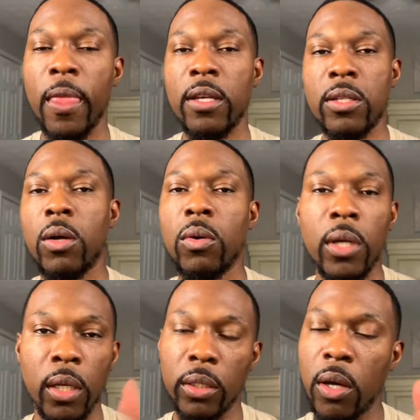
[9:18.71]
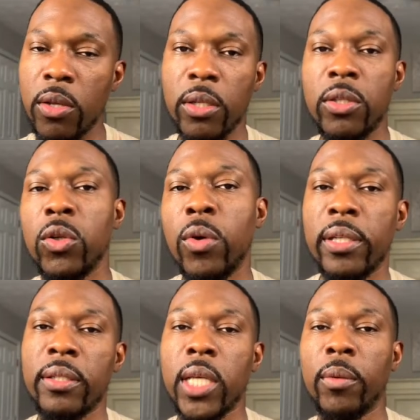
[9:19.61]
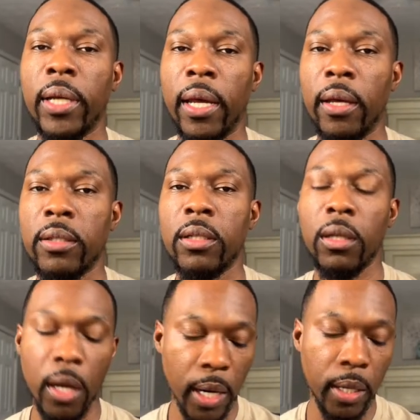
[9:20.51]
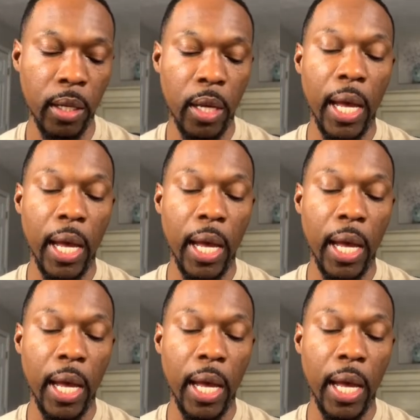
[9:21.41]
So those are the two questions I would ask. All right.